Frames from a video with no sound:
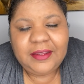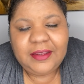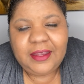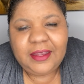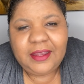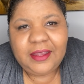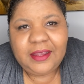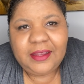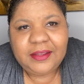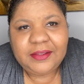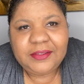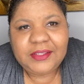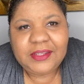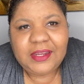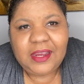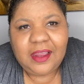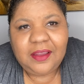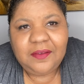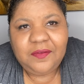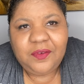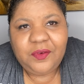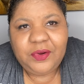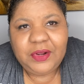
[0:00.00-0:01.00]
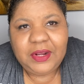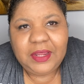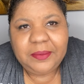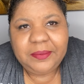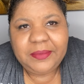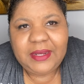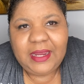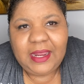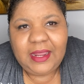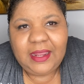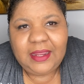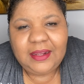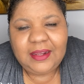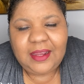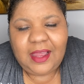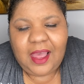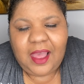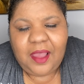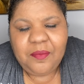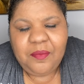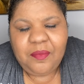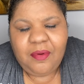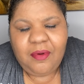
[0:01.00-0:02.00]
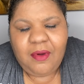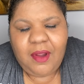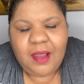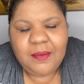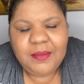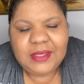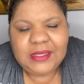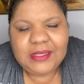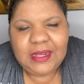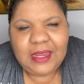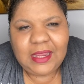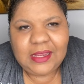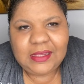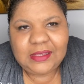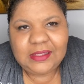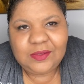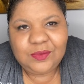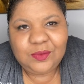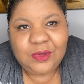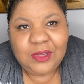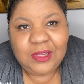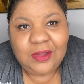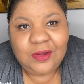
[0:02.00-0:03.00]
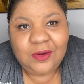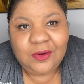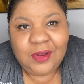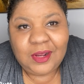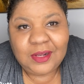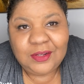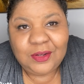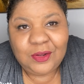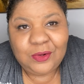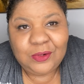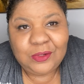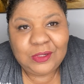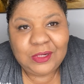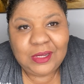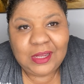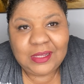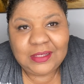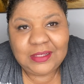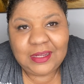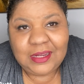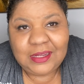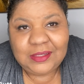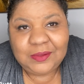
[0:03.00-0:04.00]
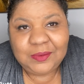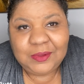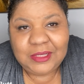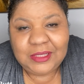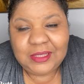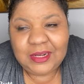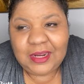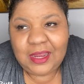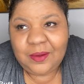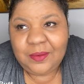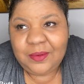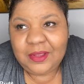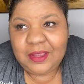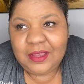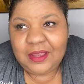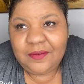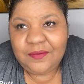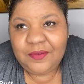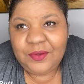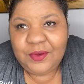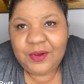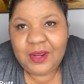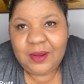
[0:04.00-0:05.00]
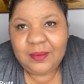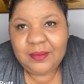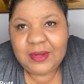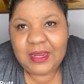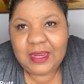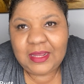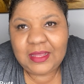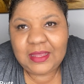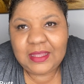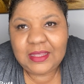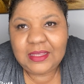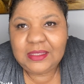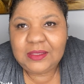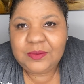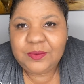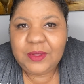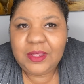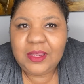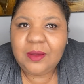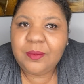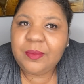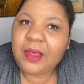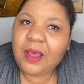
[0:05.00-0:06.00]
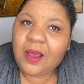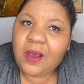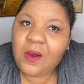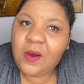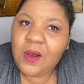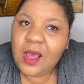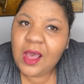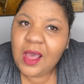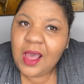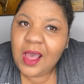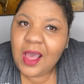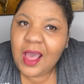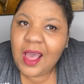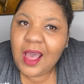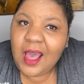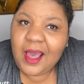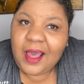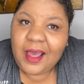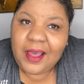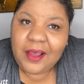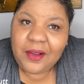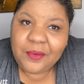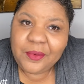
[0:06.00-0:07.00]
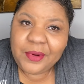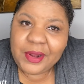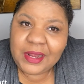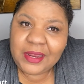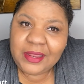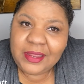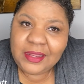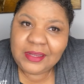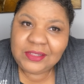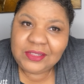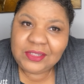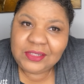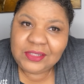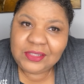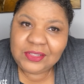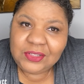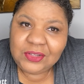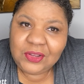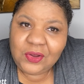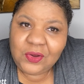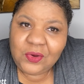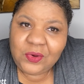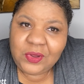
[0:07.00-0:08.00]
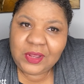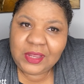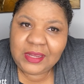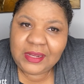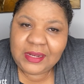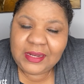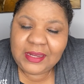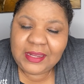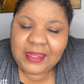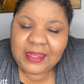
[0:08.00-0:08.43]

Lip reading: It's time for an update. I promised last week, or I told you guys last week that I would give you an update this week about how radiation is going.